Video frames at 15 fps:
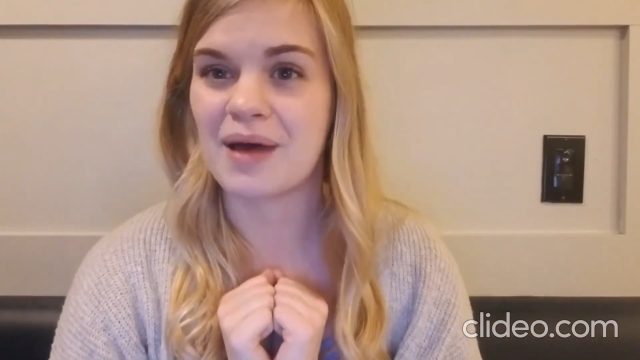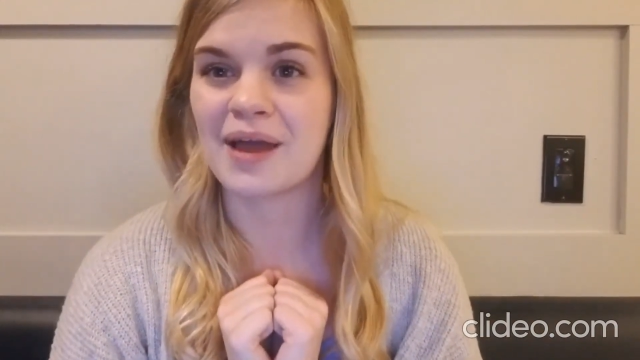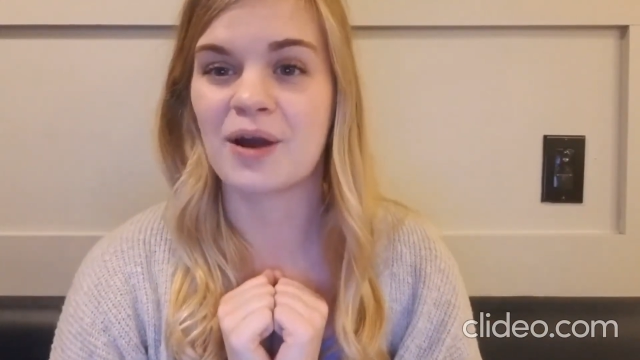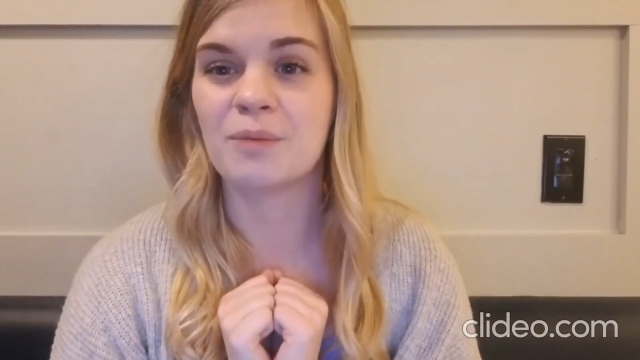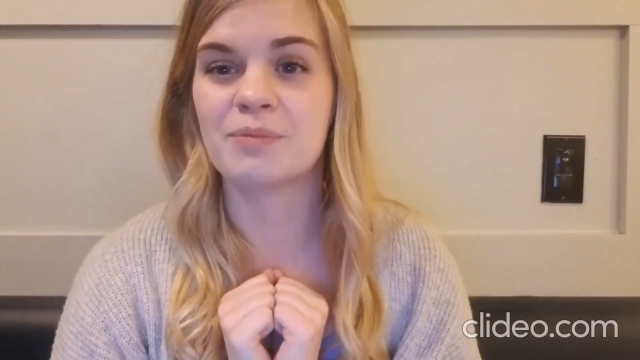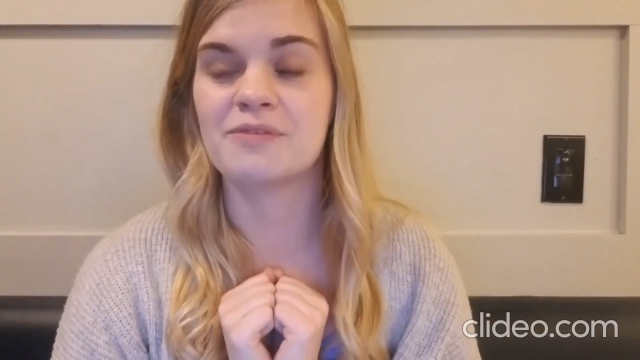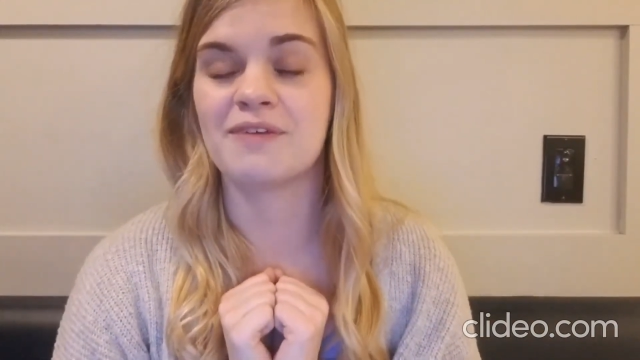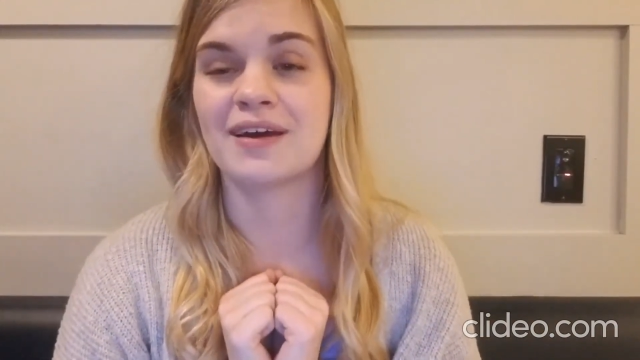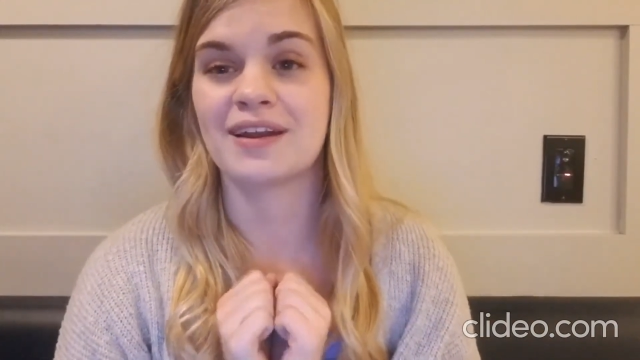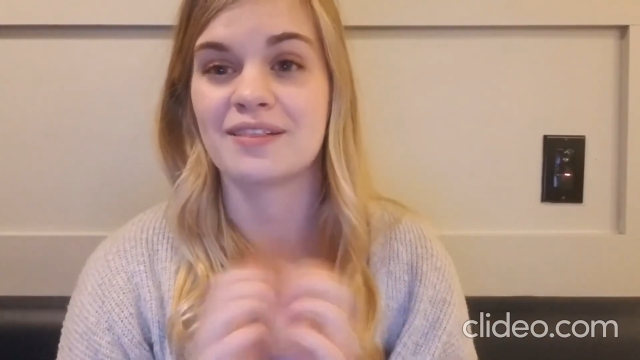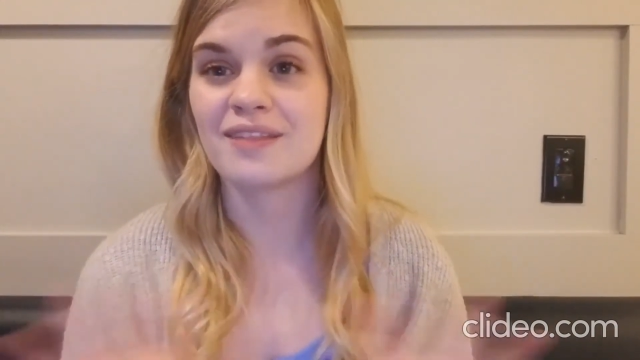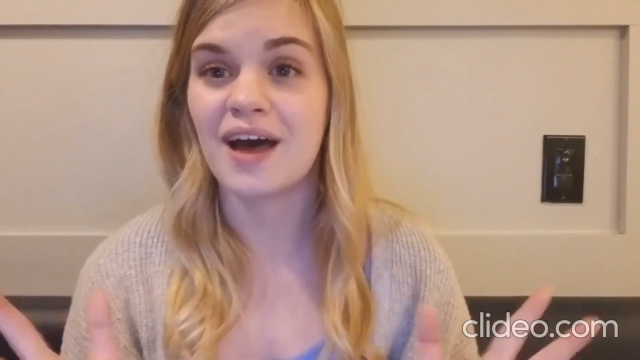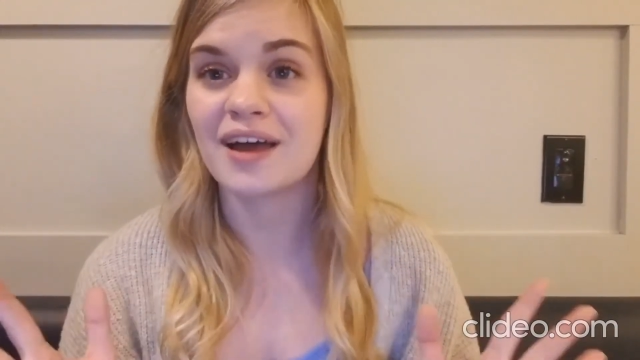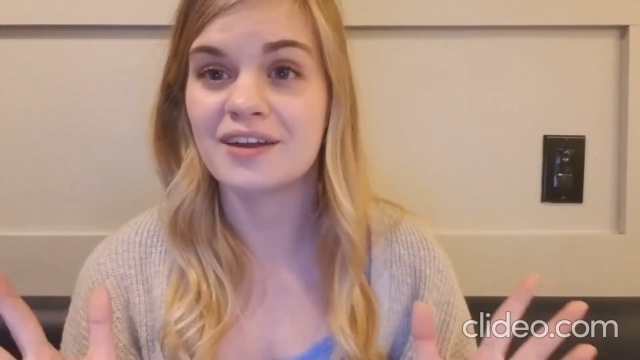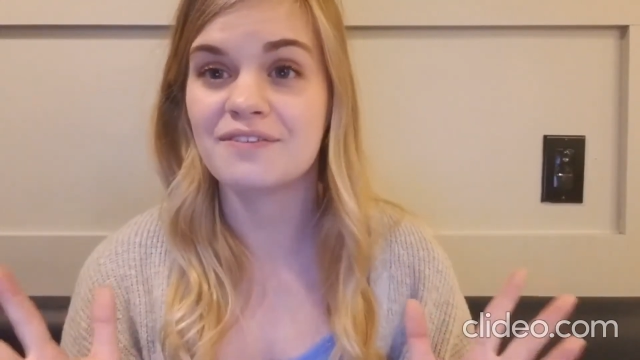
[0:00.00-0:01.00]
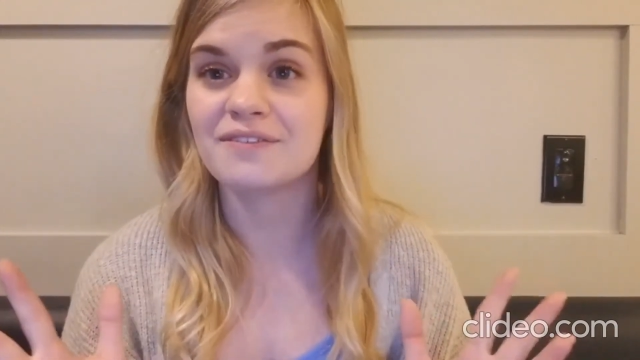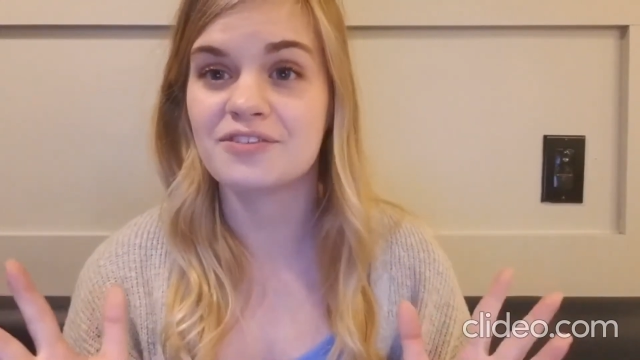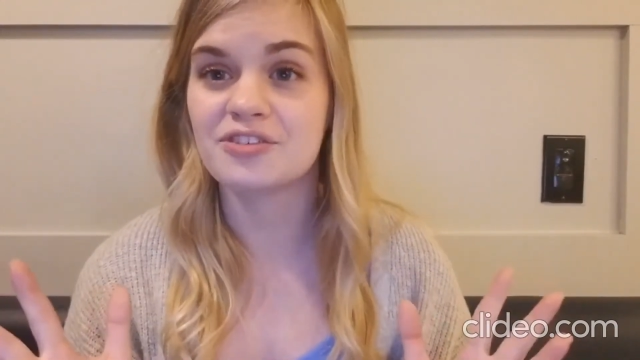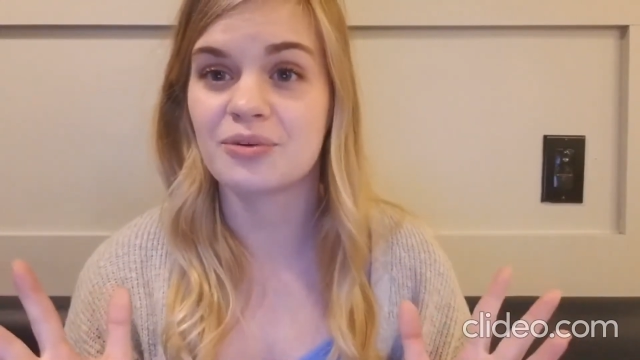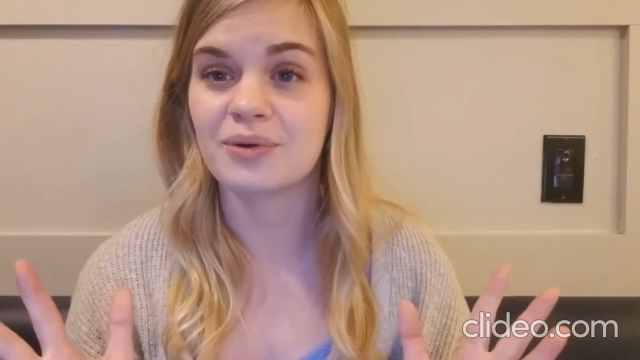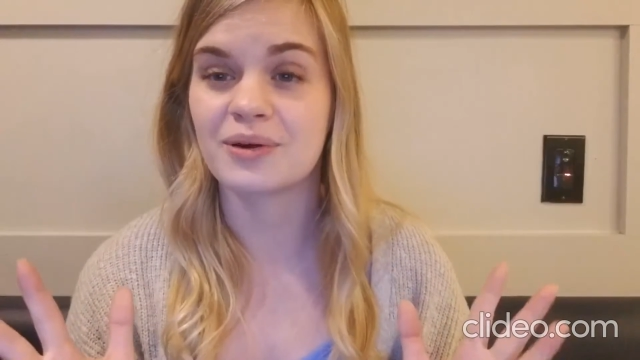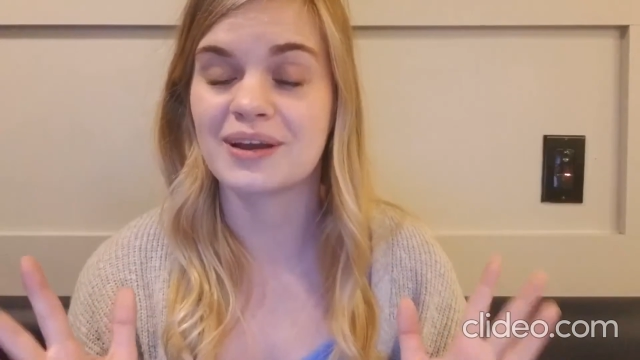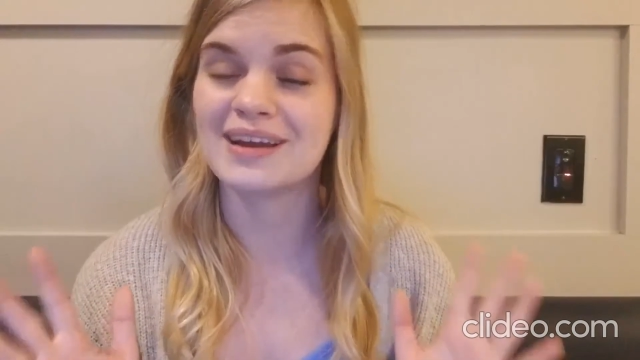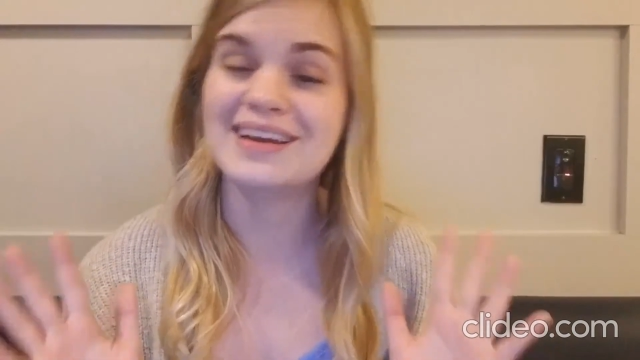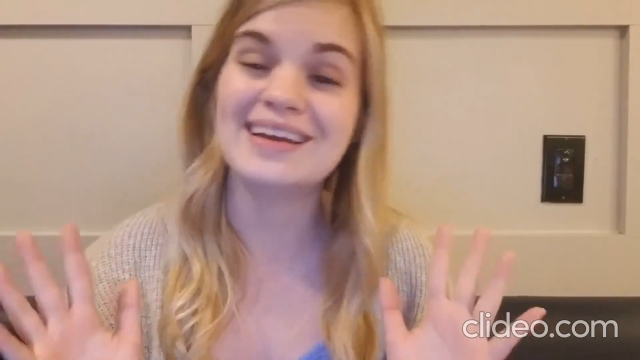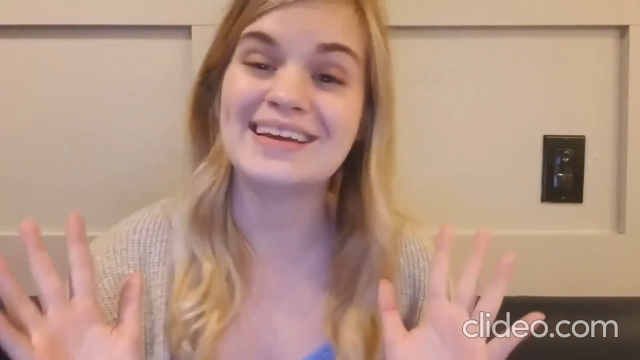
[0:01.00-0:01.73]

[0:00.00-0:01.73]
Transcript: I hope you find a lot of joy